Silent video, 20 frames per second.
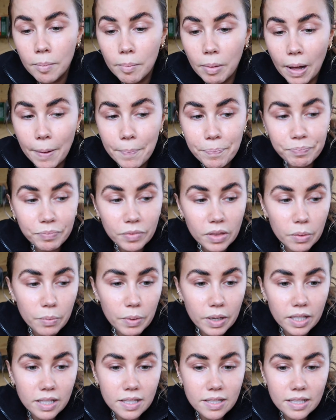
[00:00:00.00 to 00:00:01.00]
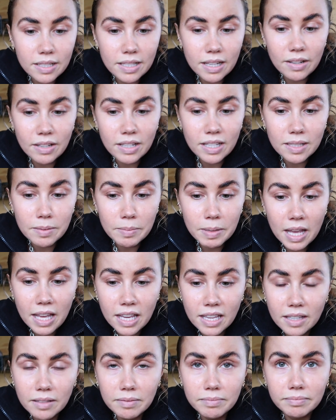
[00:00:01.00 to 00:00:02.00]
But we're gonna sit down and eat some
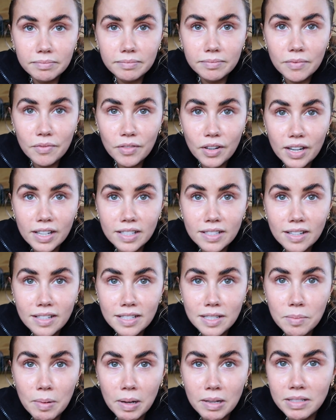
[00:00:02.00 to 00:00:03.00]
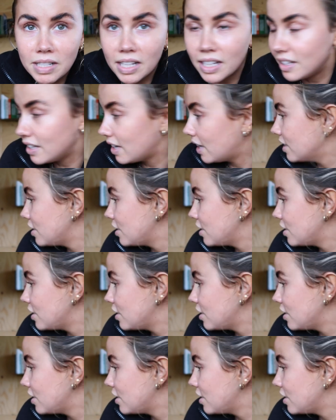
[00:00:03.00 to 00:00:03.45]
cake. I'm very excited about it.